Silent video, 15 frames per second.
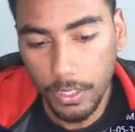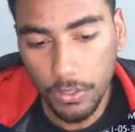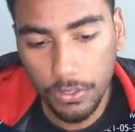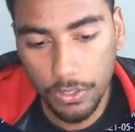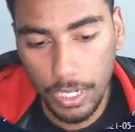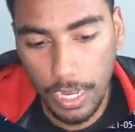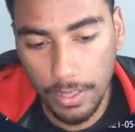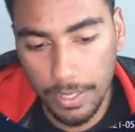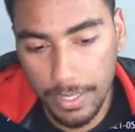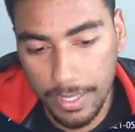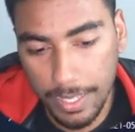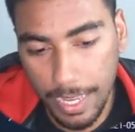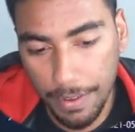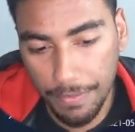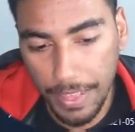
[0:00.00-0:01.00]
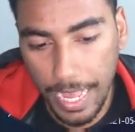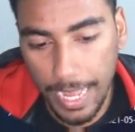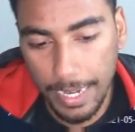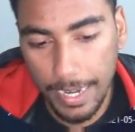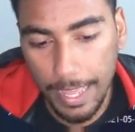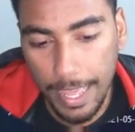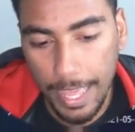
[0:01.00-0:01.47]
So now let's save
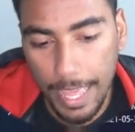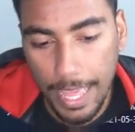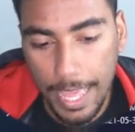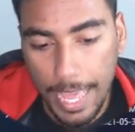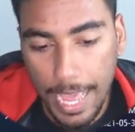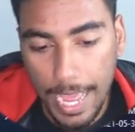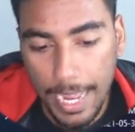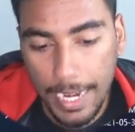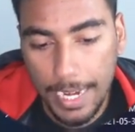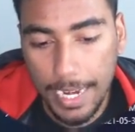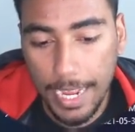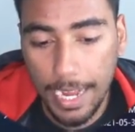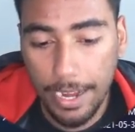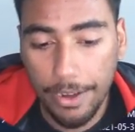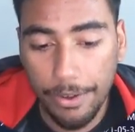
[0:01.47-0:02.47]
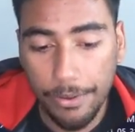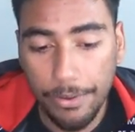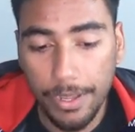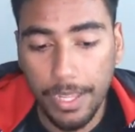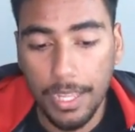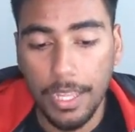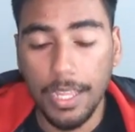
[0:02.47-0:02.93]
that. And
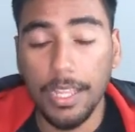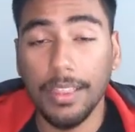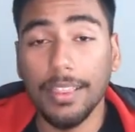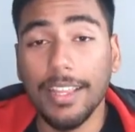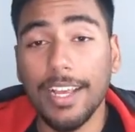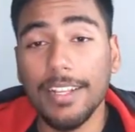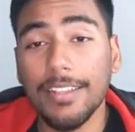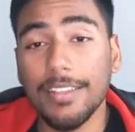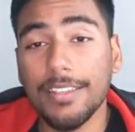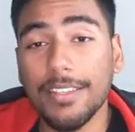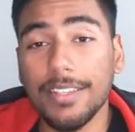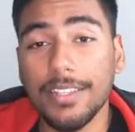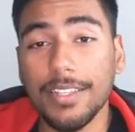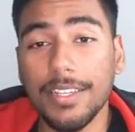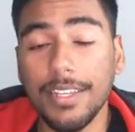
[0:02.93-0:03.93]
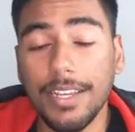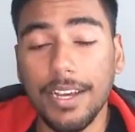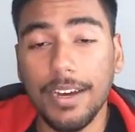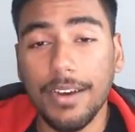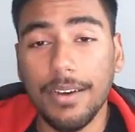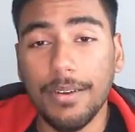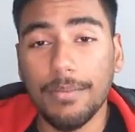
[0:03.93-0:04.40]
now let's
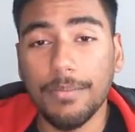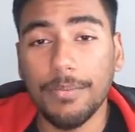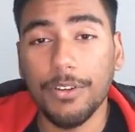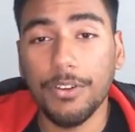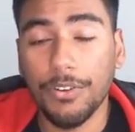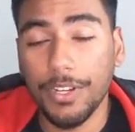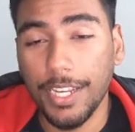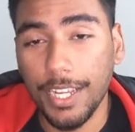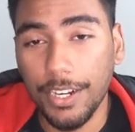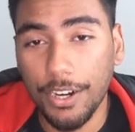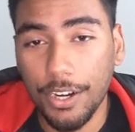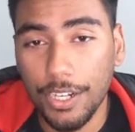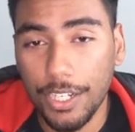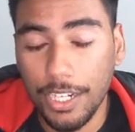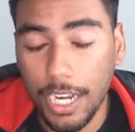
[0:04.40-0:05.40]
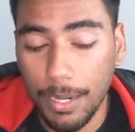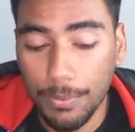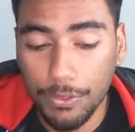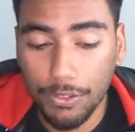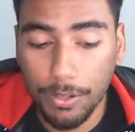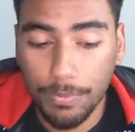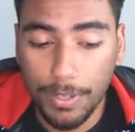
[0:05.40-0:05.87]
um, create our
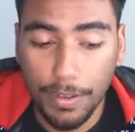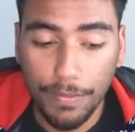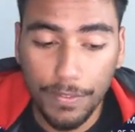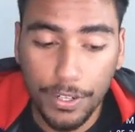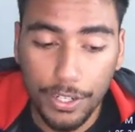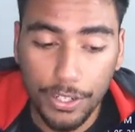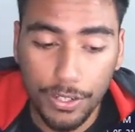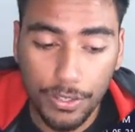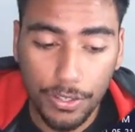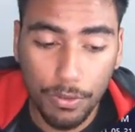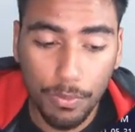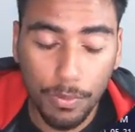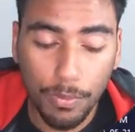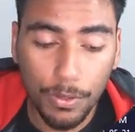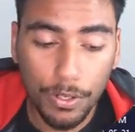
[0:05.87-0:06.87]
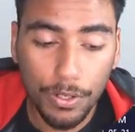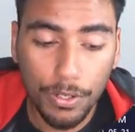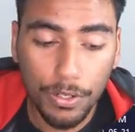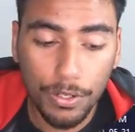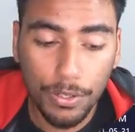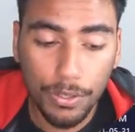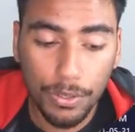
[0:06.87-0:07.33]
TypeScript mm-hmm. definition. So what we're
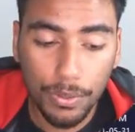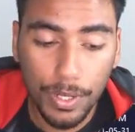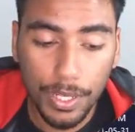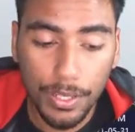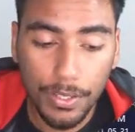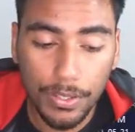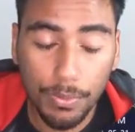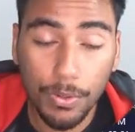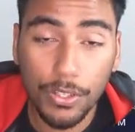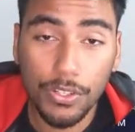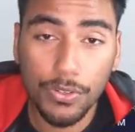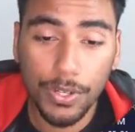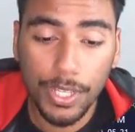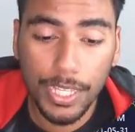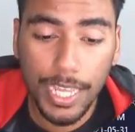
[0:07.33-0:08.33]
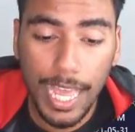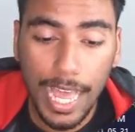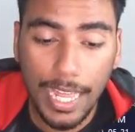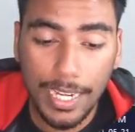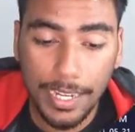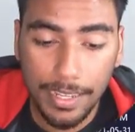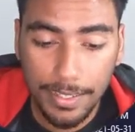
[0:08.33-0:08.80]
gonna do is, what's really
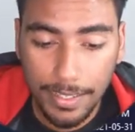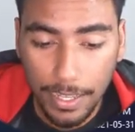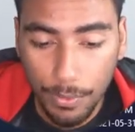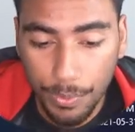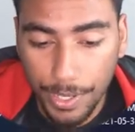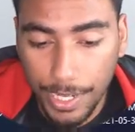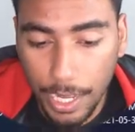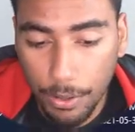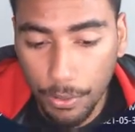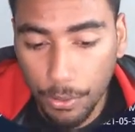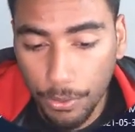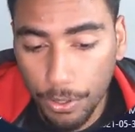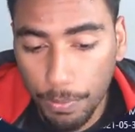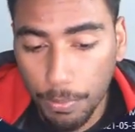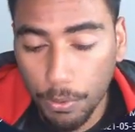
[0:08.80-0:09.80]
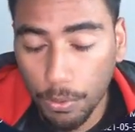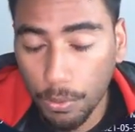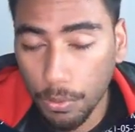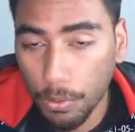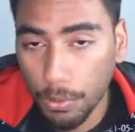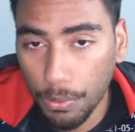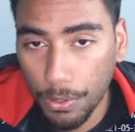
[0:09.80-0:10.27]
handy is that we downloaded
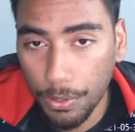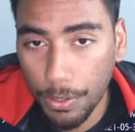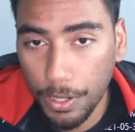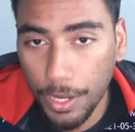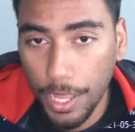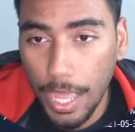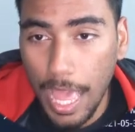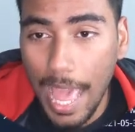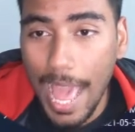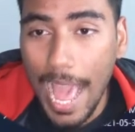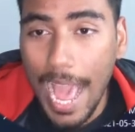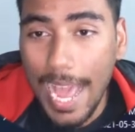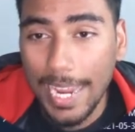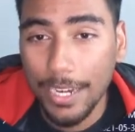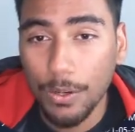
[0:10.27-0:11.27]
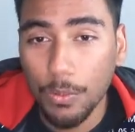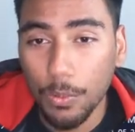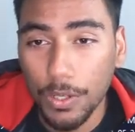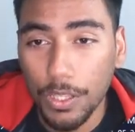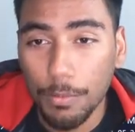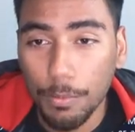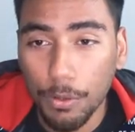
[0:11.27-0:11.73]
Protoloader and
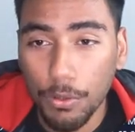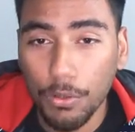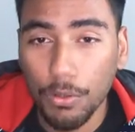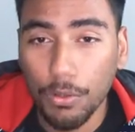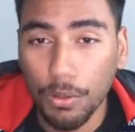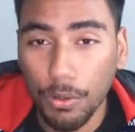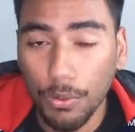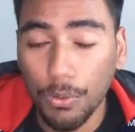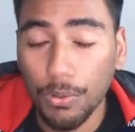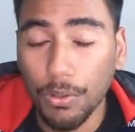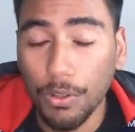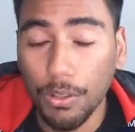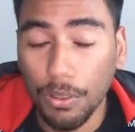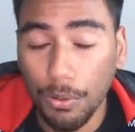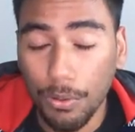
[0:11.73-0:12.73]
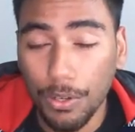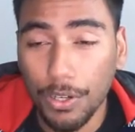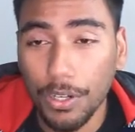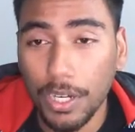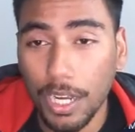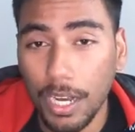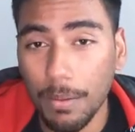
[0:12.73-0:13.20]
with
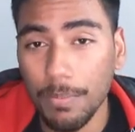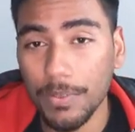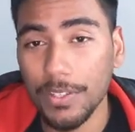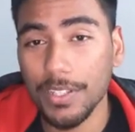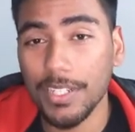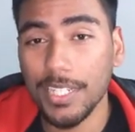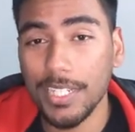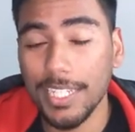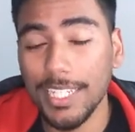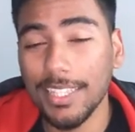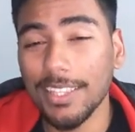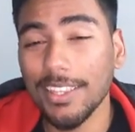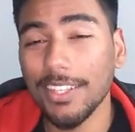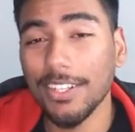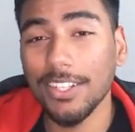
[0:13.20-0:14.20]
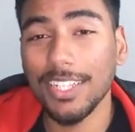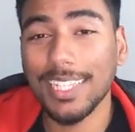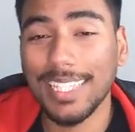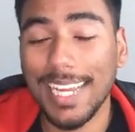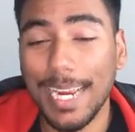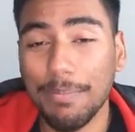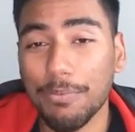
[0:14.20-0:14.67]
Protoloader comes neat little
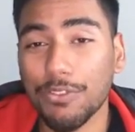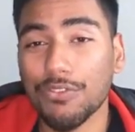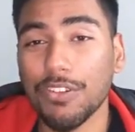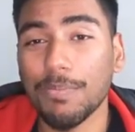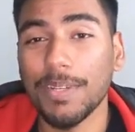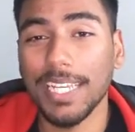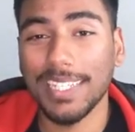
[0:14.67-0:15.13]
TypeScript